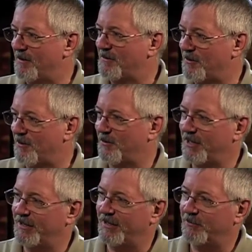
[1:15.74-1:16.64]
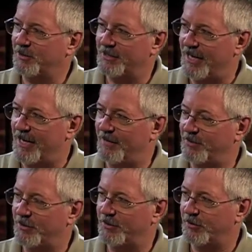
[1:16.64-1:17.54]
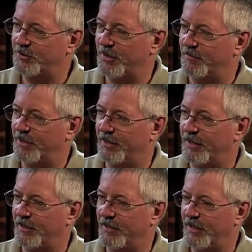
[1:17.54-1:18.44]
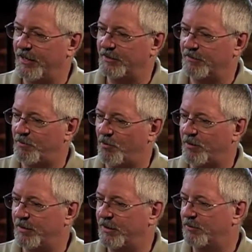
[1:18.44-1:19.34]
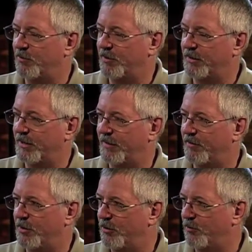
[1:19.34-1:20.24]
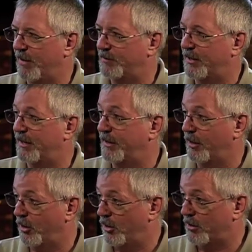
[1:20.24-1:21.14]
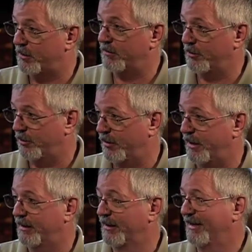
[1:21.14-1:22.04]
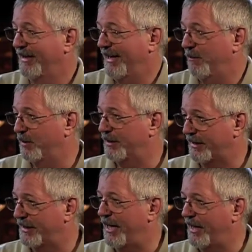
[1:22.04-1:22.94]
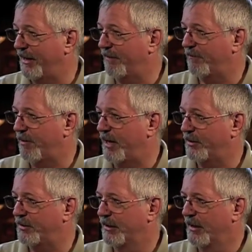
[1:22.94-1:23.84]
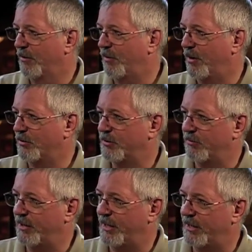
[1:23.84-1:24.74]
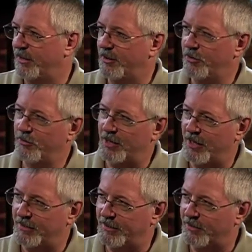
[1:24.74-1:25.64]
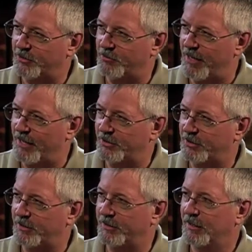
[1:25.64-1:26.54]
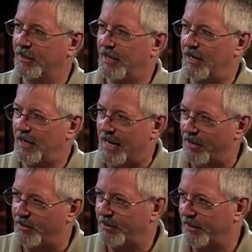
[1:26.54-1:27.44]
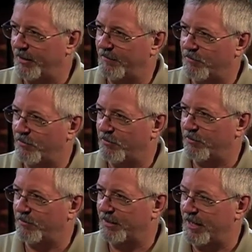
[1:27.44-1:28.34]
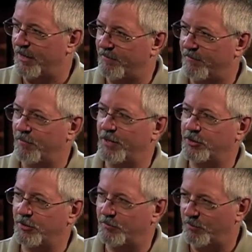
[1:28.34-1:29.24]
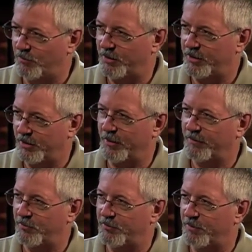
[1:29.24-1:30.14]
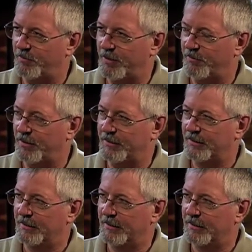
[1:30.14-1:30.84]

So it was time to do something, and as important as wanting to have a new website that looked good and was exciting and fresh, we also needed a new content strategy, how to deliver the kind of information we wanted to deliver to the public,